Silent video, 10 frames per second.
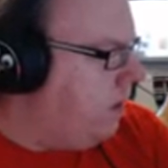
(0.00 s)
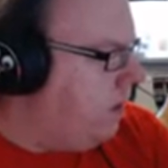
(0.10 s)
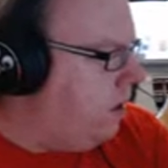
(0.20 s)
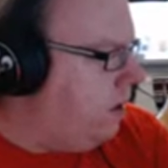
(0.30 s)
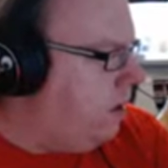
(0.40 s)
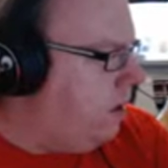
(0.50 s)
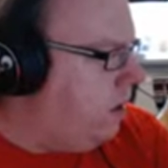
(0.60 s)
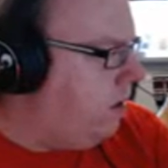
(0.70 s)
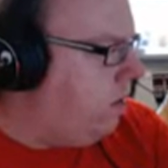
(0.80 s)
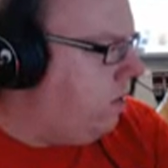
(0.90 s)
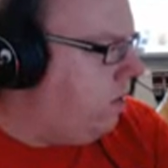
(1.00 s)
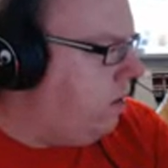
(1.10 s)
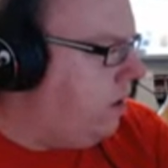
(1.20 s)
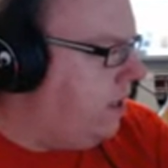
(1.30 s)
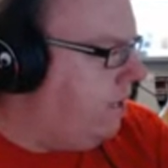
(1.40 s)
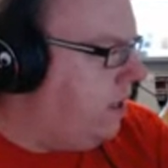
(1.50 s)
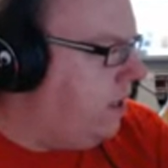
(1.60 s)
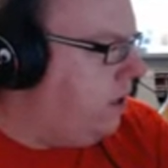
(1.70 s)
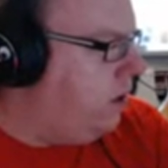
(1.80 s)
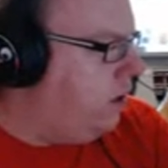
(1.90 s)

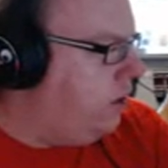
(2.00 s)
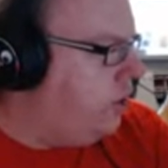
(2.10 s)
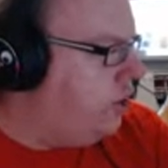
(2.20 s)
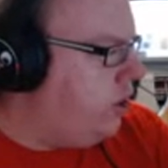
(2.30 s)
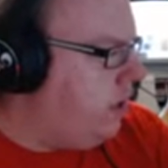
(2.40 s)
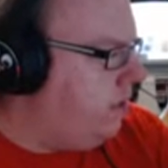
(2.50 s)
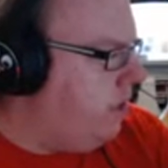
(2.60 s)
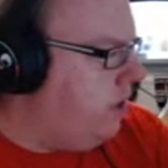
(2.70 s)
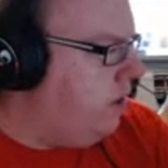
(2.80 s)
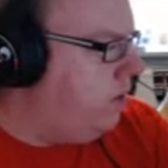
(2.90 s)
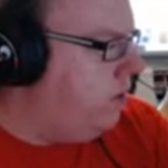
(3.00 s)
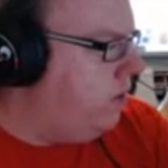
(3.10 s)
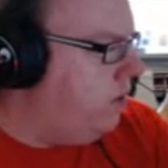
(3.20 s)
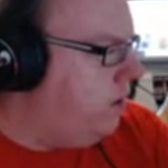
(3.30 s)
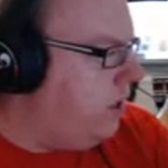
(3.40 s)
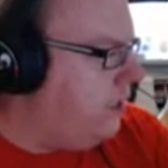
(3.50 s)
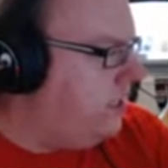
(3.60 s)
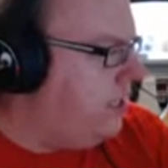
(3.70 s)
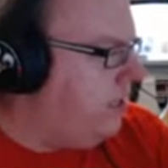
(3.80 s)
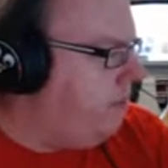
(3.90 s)
Warhammer, shotbow, a
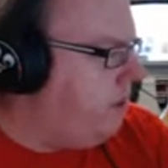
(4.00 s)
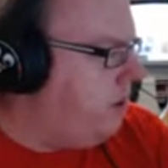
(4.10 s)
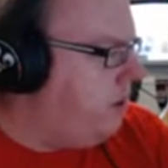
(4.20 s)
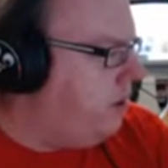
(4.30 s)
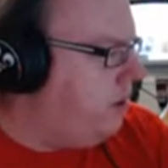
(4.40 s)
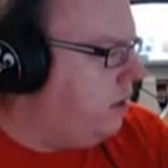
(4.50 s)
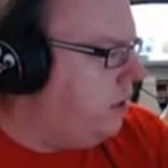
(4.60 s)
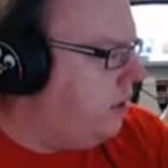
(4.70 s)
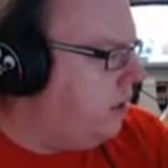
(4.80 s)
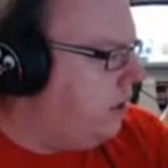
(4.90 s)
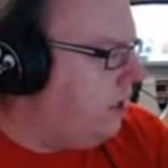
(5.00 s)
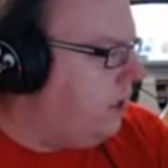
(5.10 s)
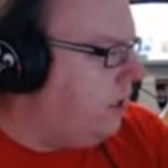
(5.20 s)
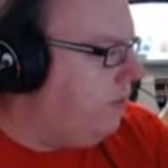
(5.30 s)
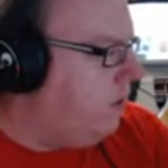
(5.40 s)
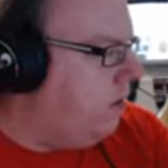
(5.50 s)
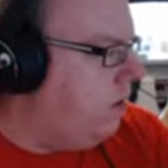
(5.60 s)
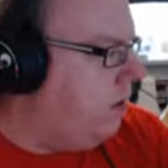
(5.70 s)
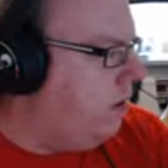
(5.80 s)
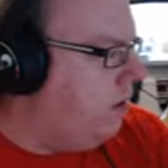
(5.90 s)
saber, a
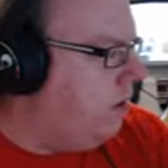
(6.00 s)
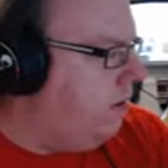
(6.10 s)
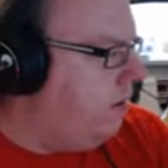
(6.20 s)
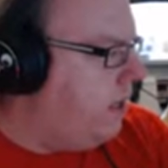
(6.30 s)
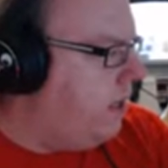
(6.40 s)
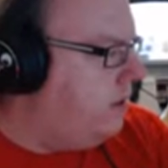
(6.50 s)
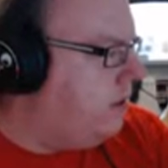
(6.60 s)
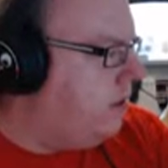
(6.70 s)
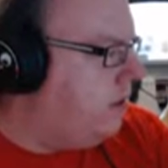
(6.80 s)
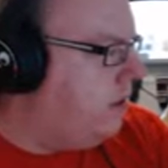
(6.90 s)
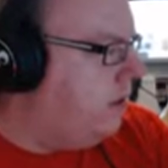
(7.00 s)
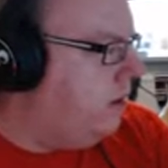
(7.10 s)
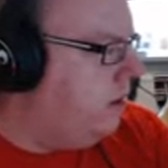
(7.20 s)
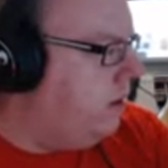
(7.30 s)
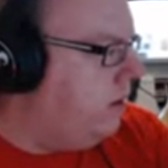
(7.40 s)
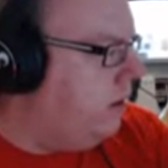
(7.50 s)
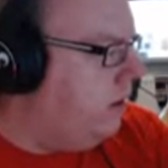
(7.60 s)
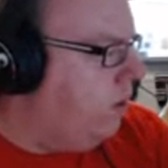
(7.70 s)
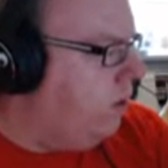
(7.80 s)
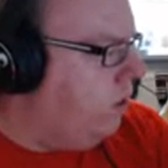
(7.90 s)
claymore, partisan.
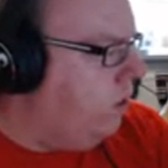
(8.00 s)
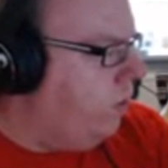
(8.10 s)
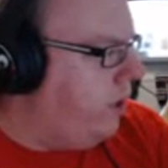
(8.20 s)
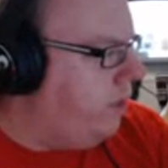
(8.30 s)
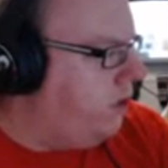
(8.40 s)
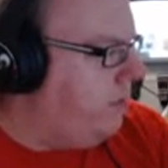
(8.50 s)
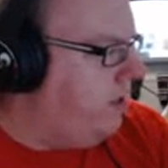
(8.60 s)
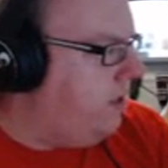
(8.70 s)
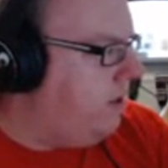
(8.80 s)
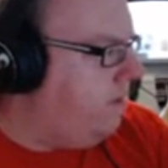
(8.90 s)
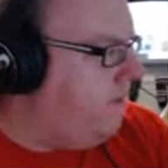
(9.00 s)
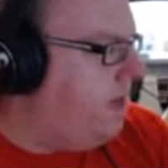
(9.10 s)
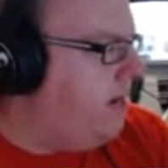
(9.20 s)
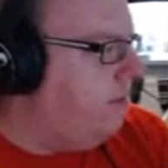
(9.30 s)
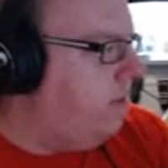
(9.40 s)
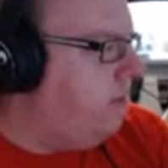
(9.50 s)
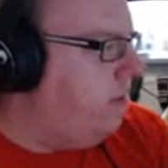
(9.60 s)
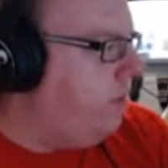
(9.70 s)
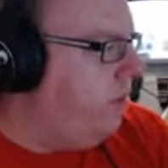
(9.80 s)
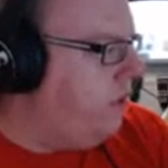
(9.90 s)
We can also make venom.
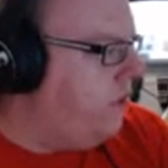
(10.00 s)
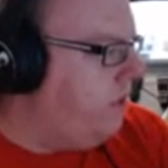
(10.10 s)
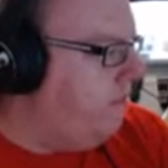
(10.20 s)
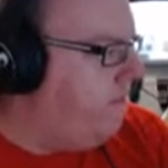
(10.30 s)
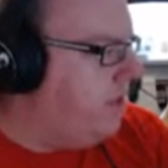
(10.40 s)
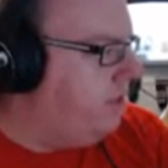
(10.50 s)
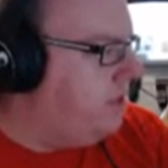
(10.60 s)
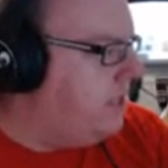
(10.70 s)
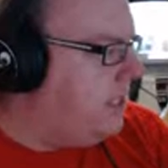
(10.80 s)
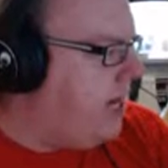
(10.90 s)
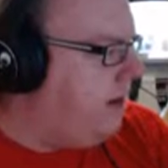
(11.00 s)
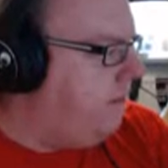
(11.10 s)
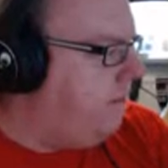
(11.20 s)
We can also make a venom staff.